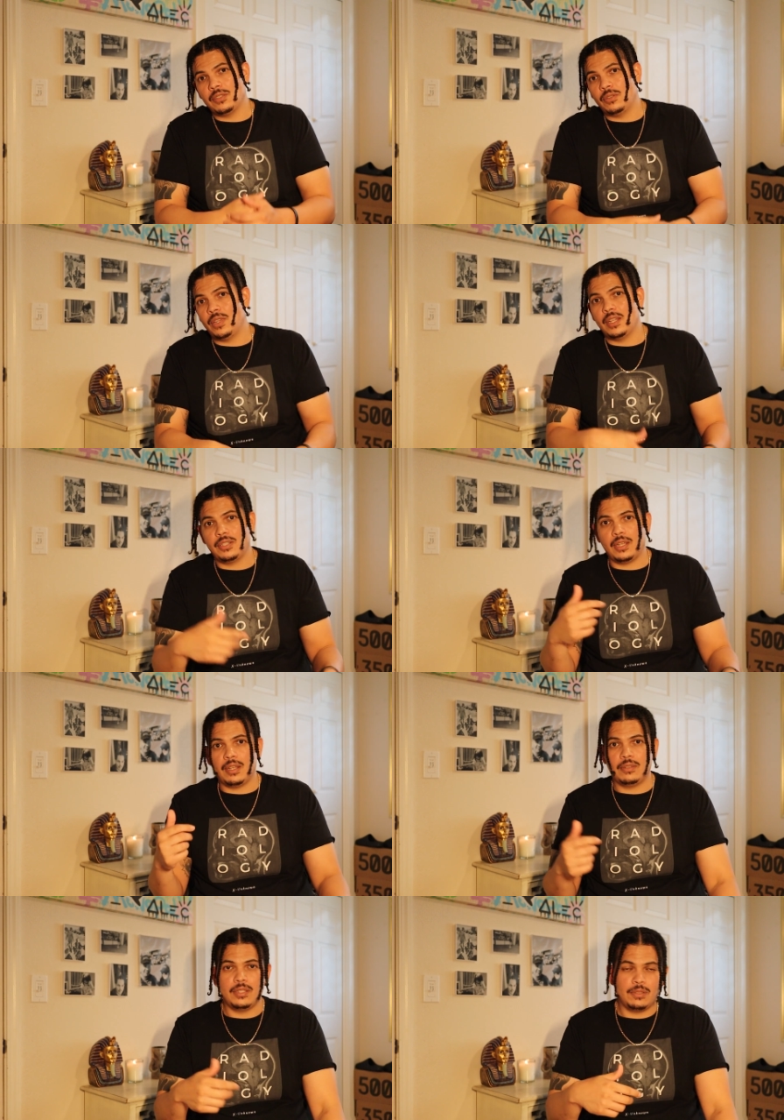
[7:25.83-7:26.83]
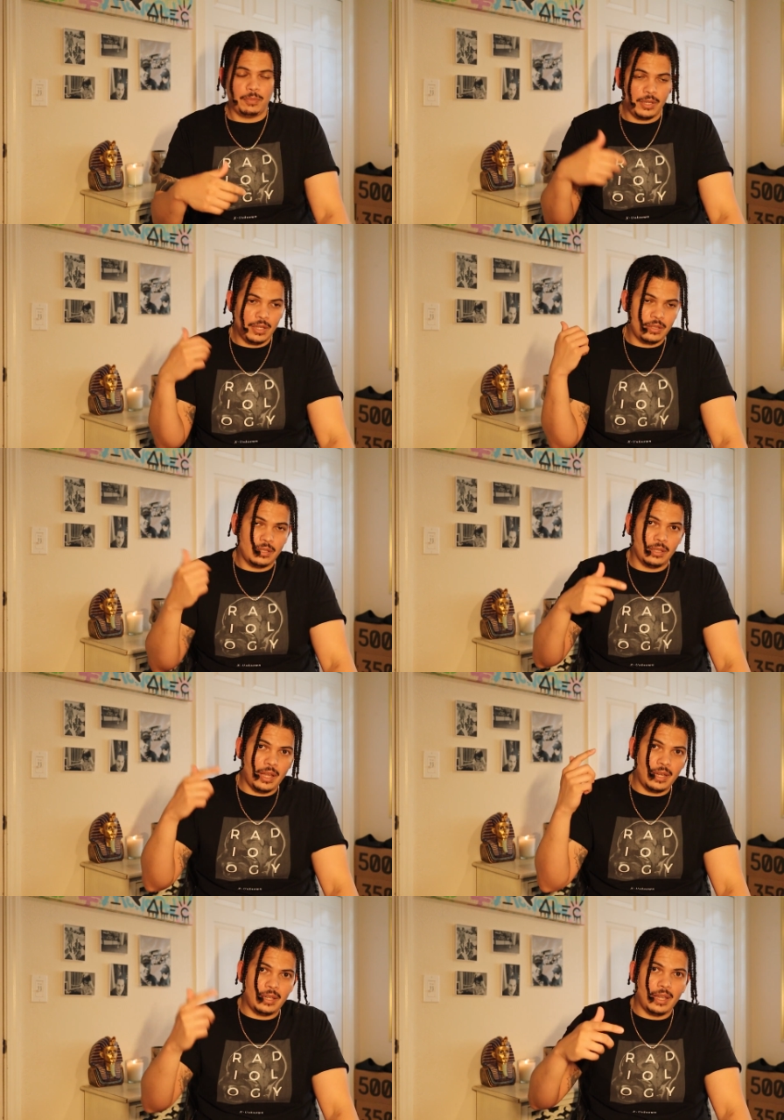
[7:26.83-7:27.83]
So yeah, check out these pics,
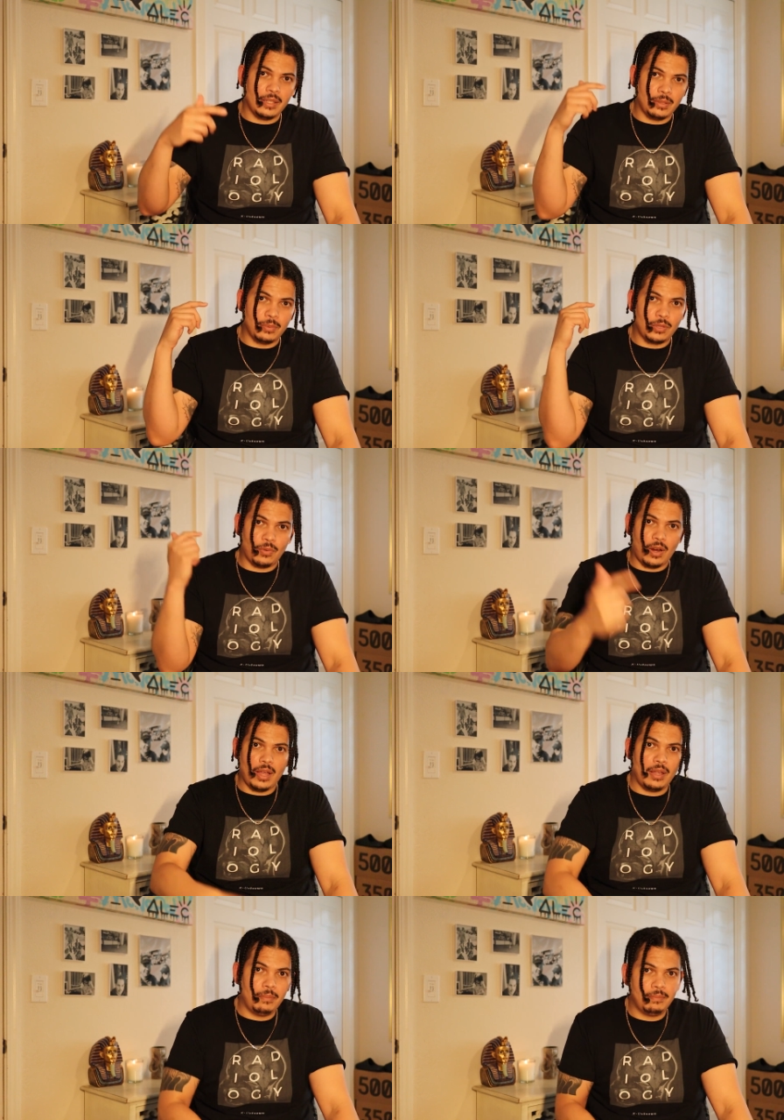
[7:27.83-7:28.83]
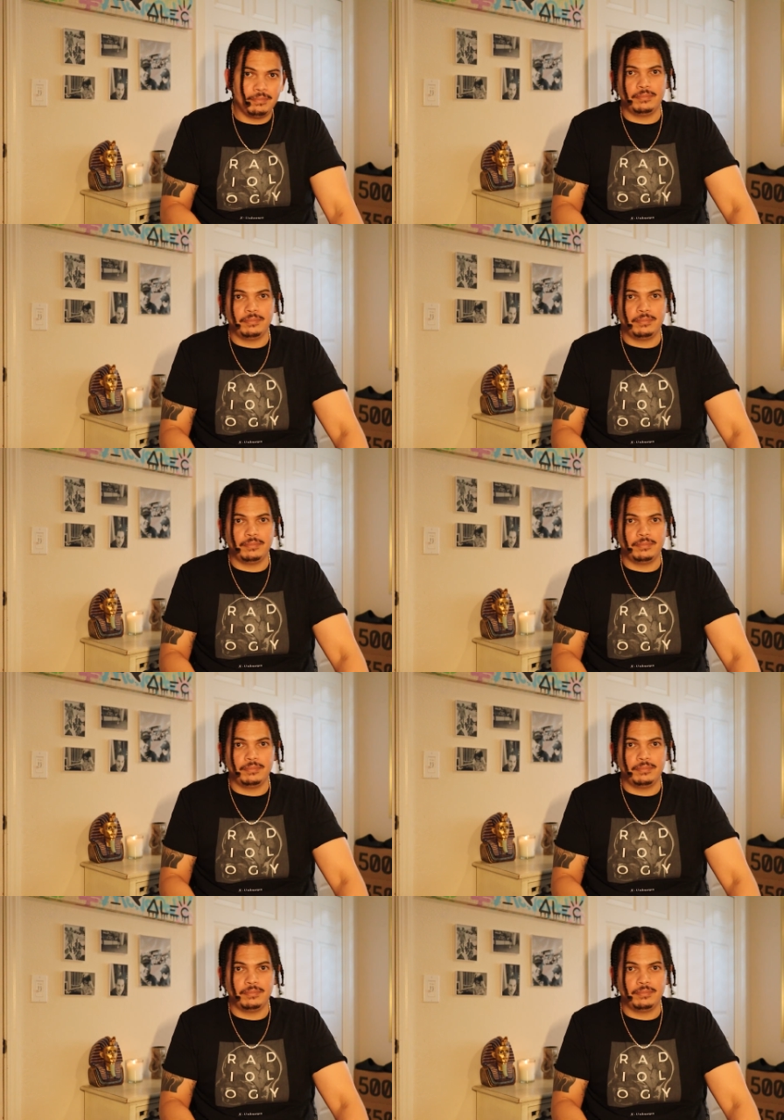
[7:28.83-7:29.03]
like and subscribe,